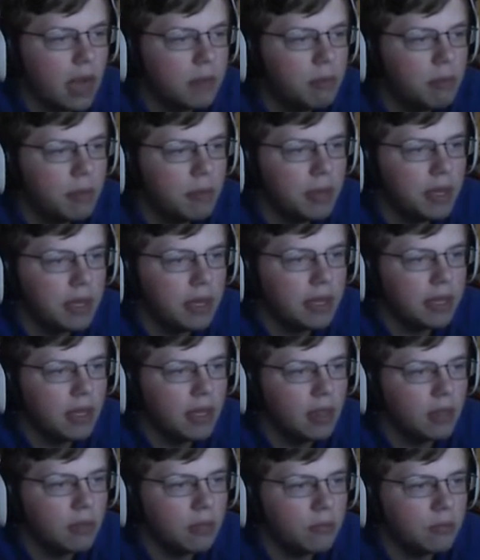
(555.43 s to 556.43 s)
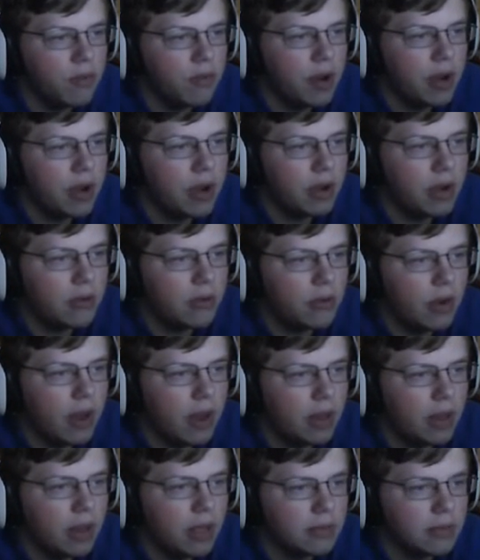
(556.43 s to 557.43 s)
And I'm probably going to kill him very
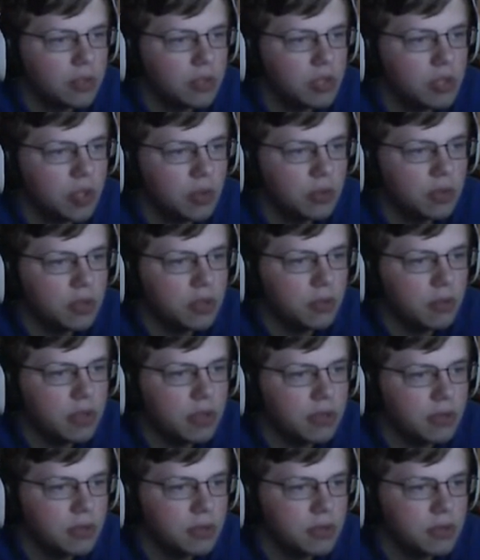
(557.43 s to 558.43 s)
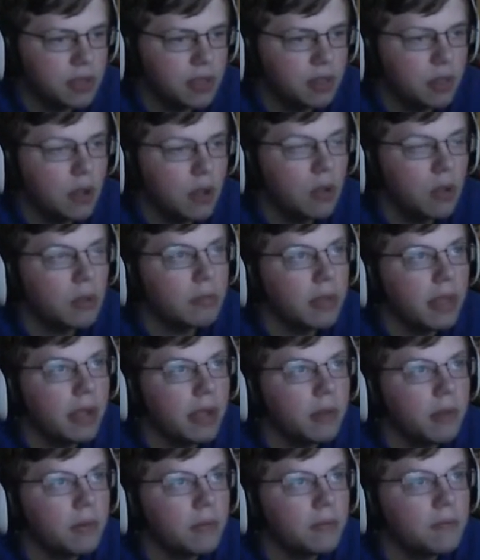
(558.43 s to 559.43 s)
right like soon, so I might as well just get the golem
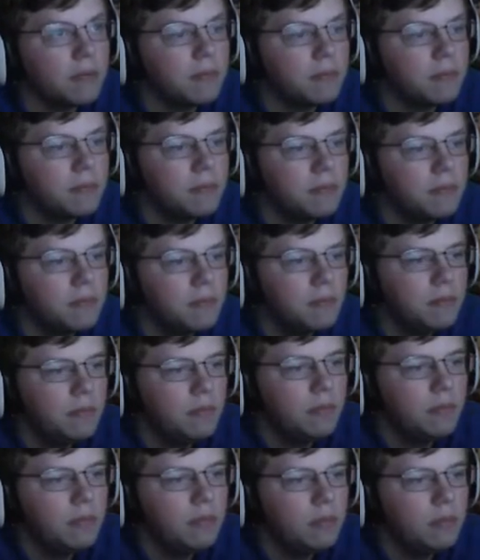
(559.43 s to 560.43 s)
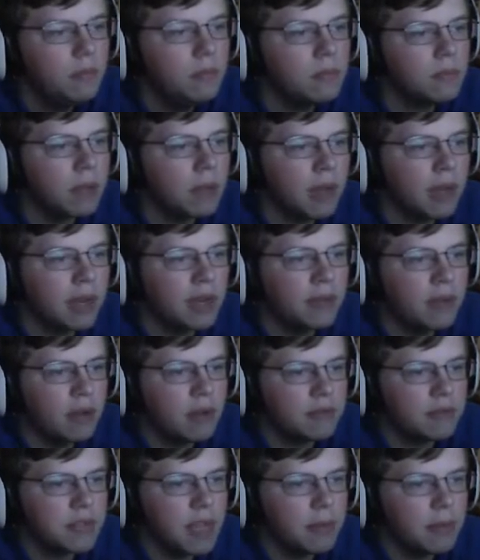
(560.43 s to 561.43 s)
now. I'm not going to even
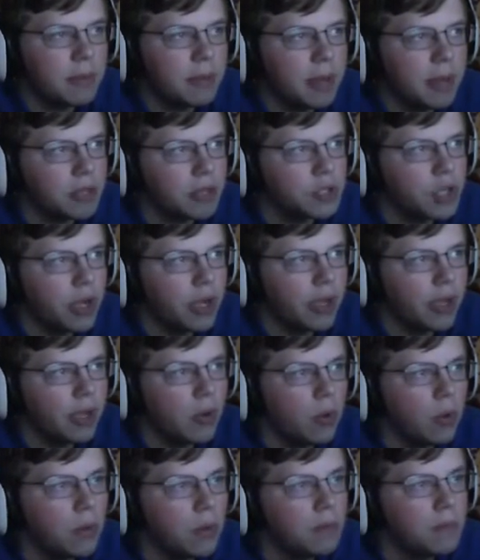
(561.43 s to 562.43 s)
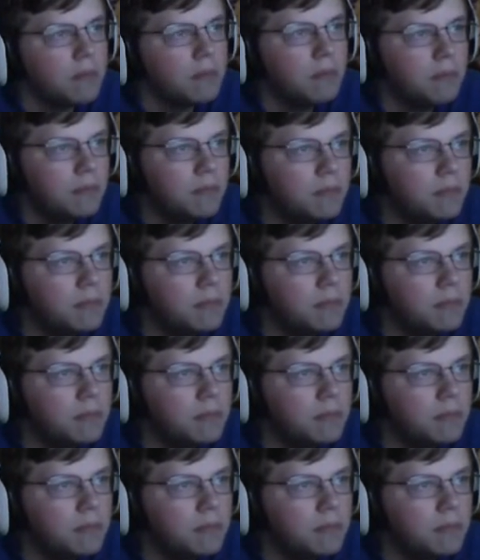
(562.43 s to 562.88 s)
have time to make a giant golem.